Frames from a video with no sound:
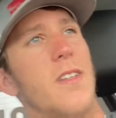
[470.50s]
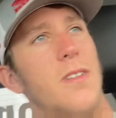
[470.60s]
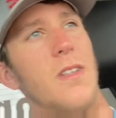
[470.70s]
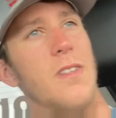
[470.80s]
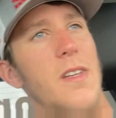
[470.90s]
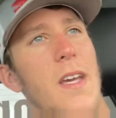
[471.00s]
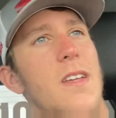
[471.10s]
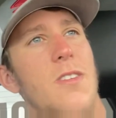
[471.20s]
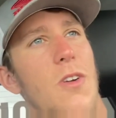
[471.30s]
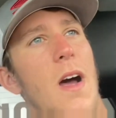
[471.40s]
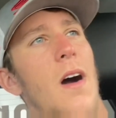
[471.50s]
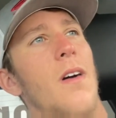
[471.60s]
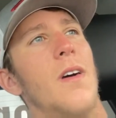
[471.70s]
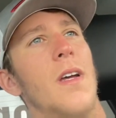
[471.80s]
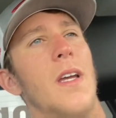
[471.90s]
It's a test trial.
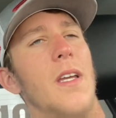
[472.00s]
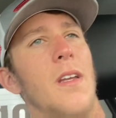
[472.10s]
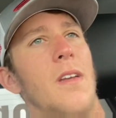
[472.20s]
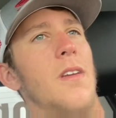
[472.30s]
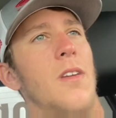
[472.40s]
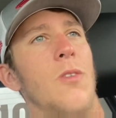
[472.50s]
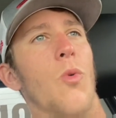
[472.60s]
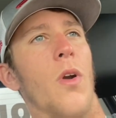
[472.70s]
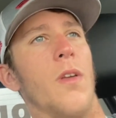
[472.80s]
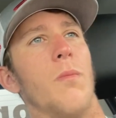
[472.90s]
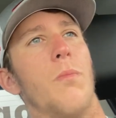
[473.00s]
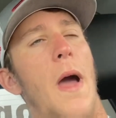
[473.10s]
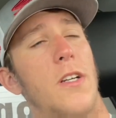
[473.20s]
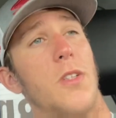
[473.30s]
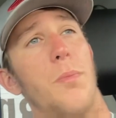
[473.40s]
You want to
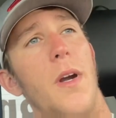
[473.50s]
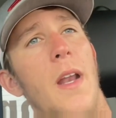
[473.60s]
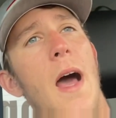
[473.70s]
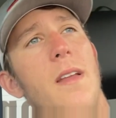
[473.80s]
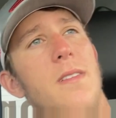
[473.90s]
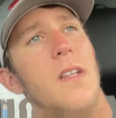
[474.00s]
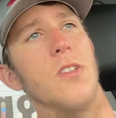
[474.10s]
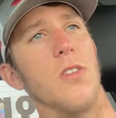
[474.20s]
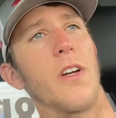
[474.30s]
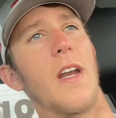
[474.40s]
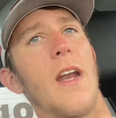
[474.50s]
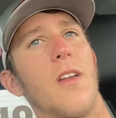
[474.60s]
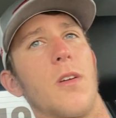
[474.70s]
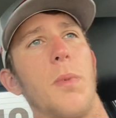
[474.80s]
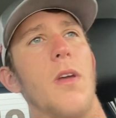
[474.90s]
actually print it out instead of just looking at it on
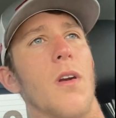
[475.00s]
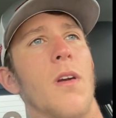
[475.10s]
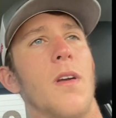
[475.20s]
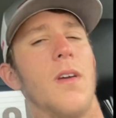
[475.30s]
the computer.